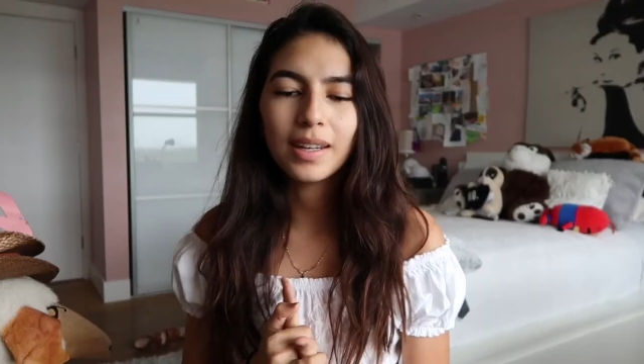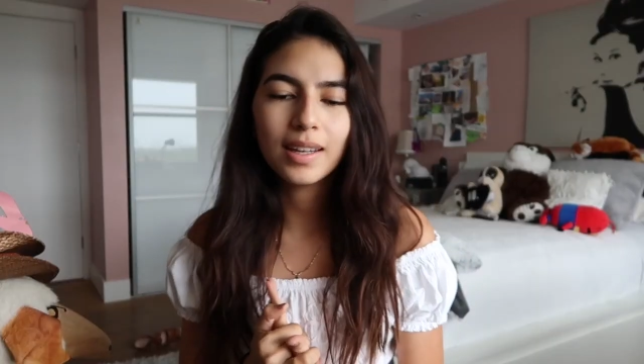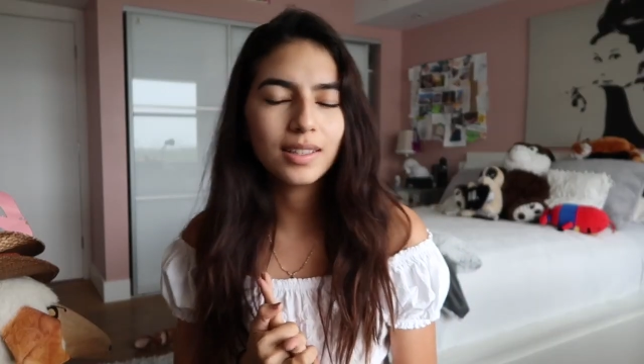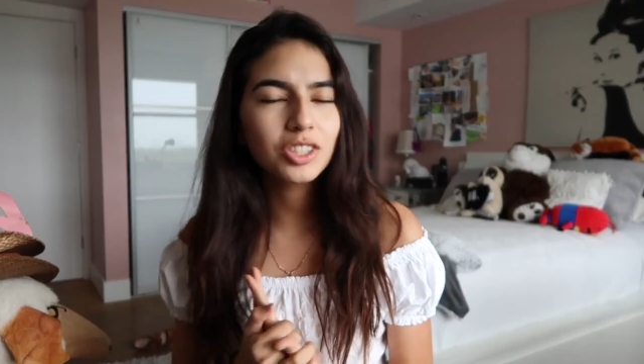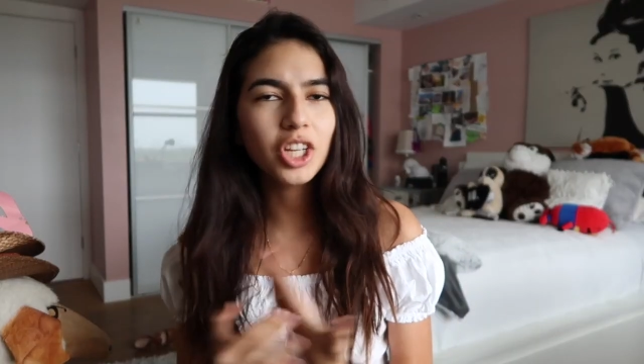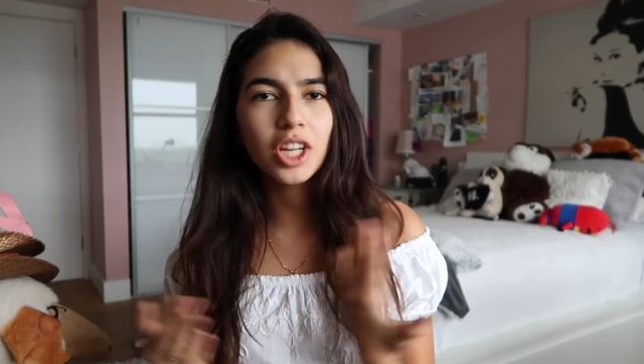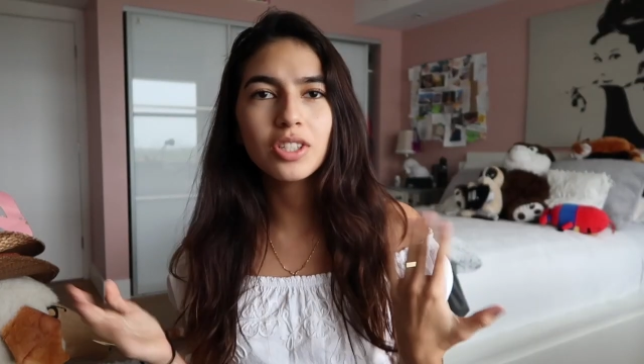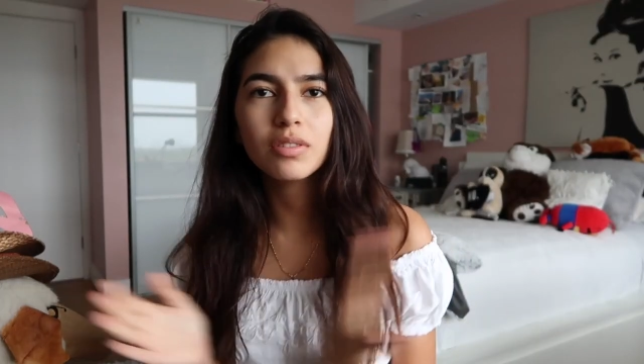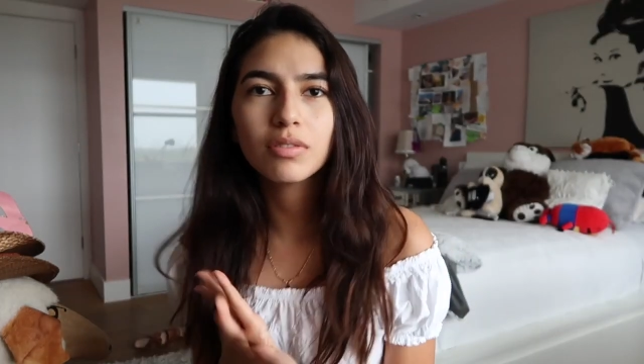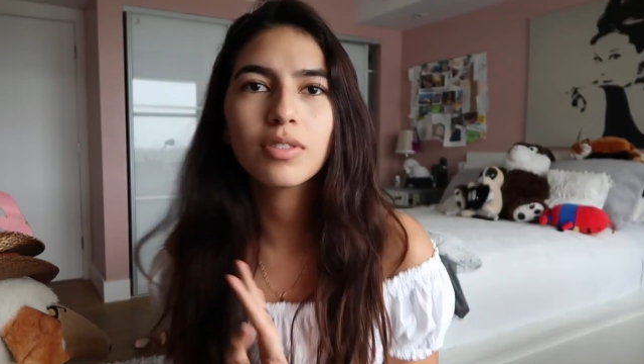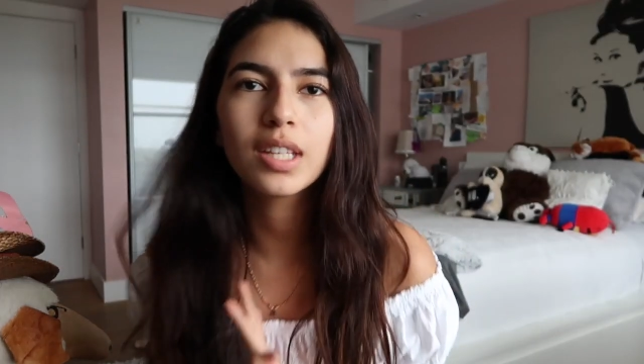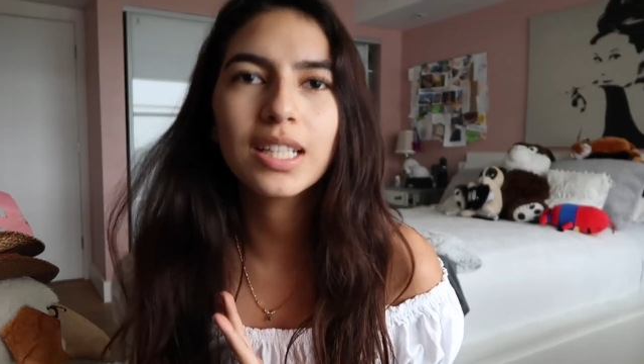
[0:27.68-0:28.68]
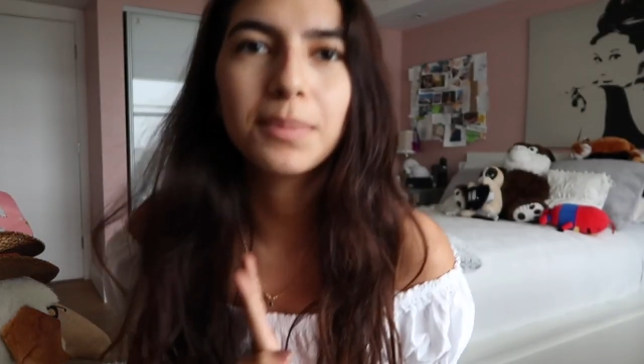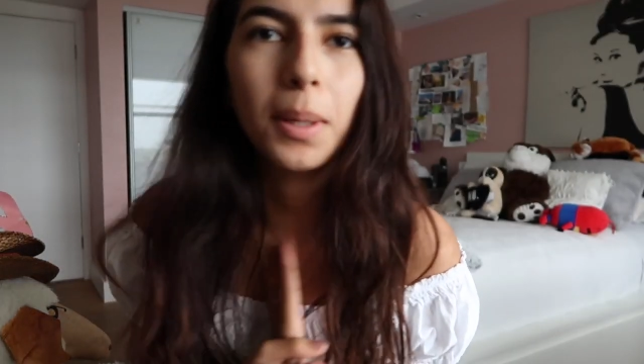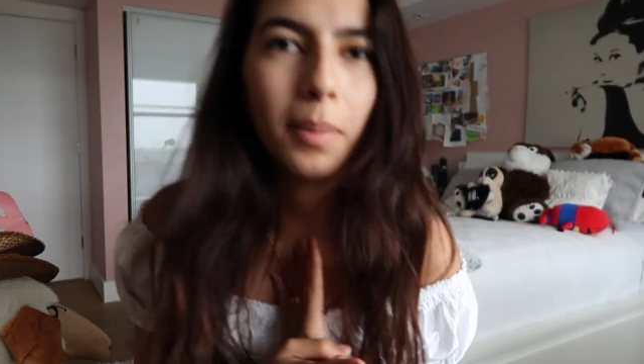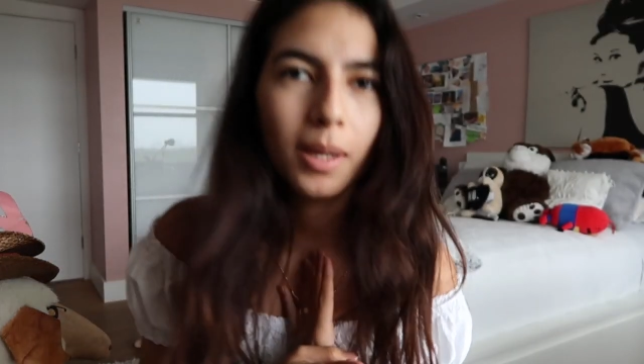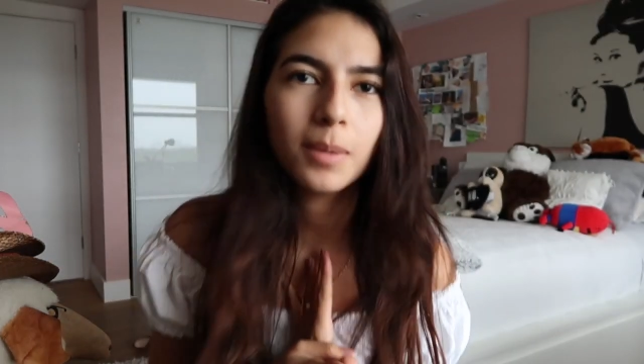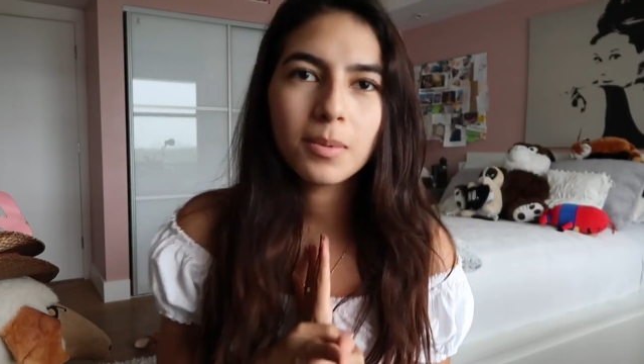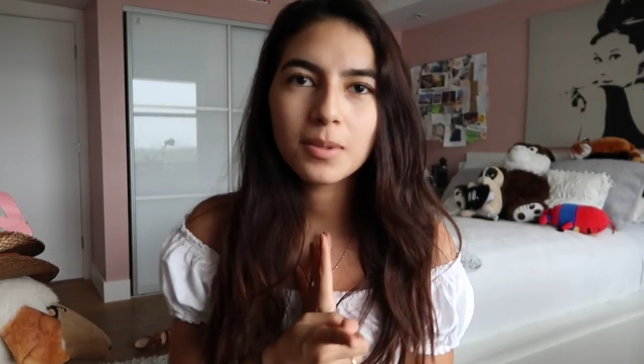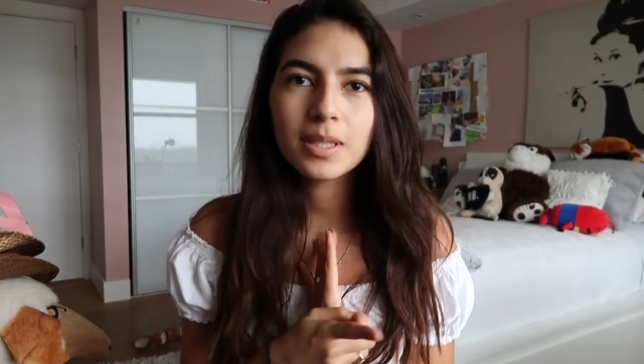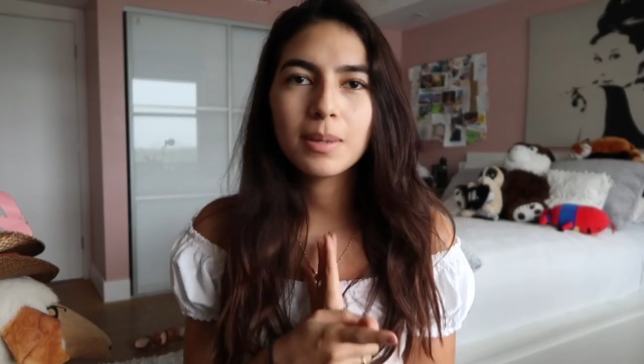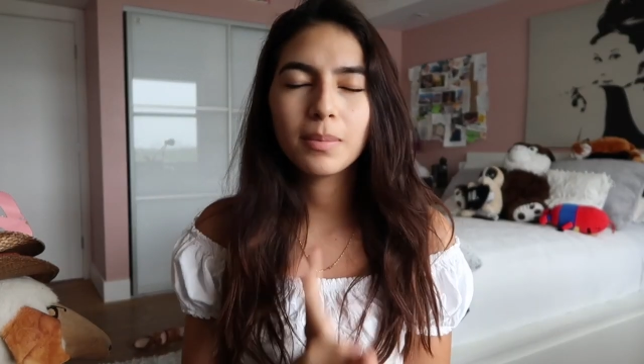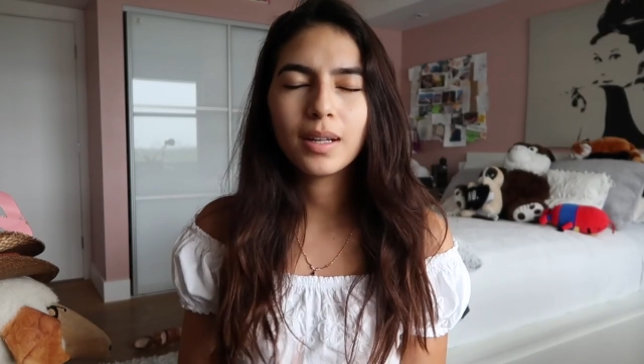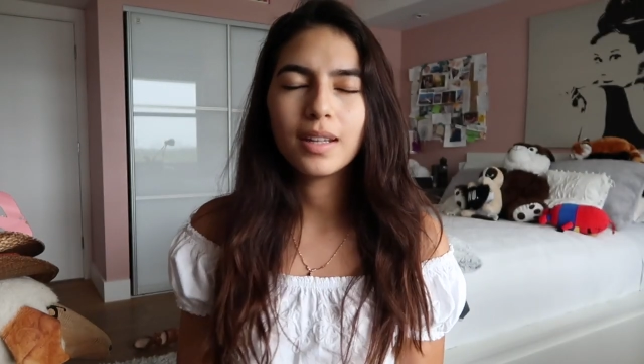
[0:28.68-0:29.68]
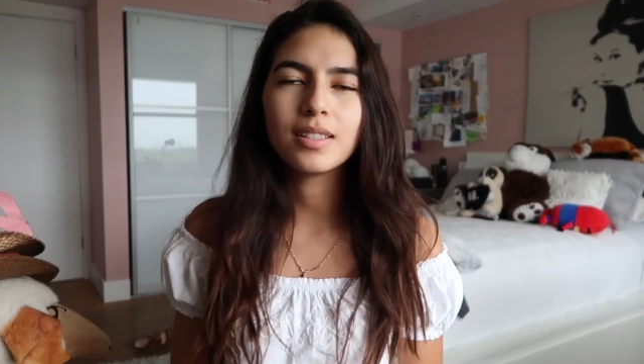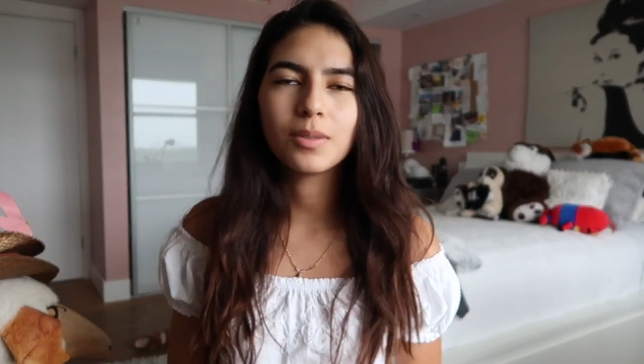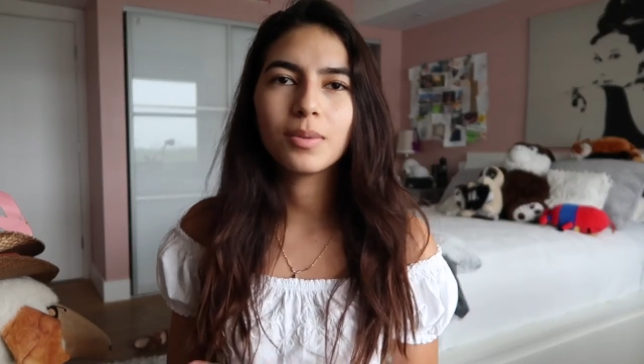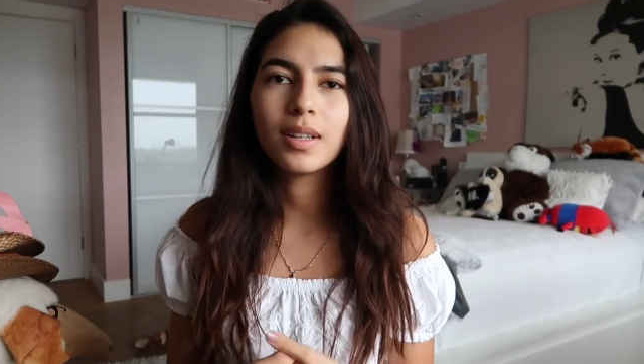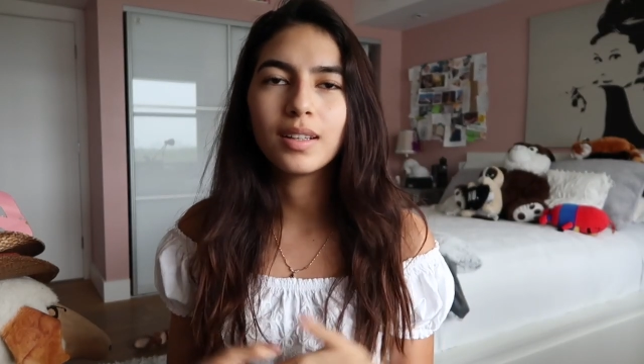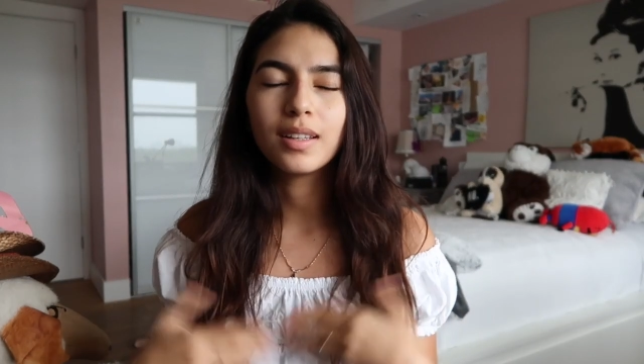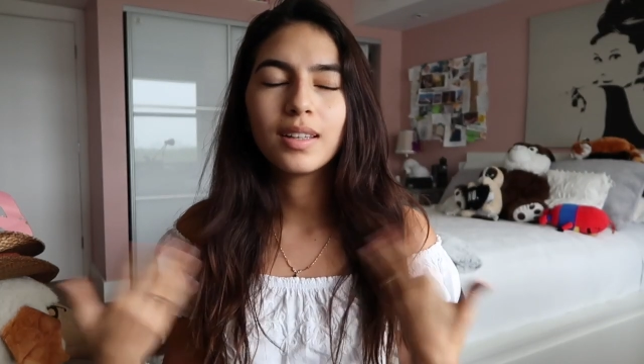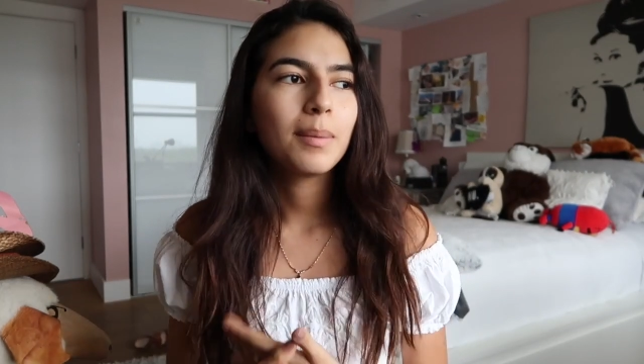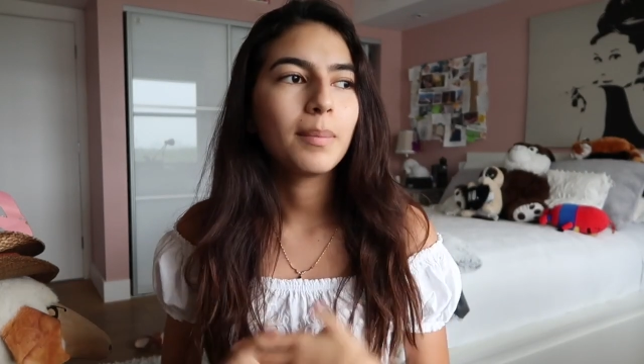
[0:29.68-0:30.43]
And I changed a few things in my makeup routine, but I didn't want to